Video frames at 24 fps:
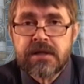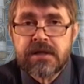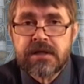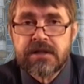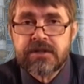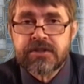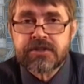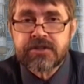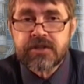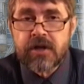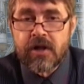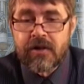
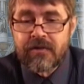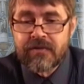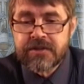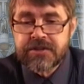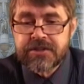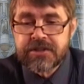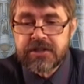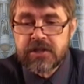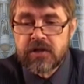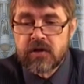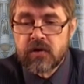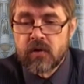
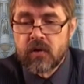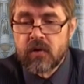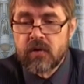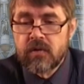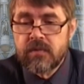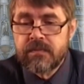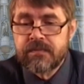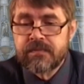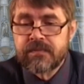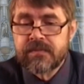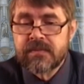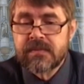insolvency
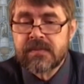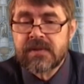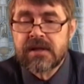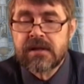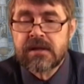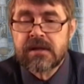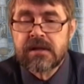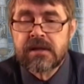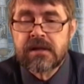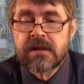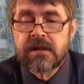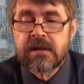law,
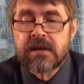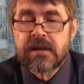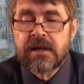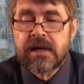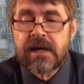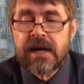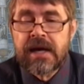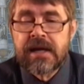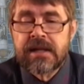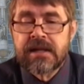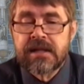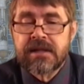
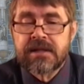and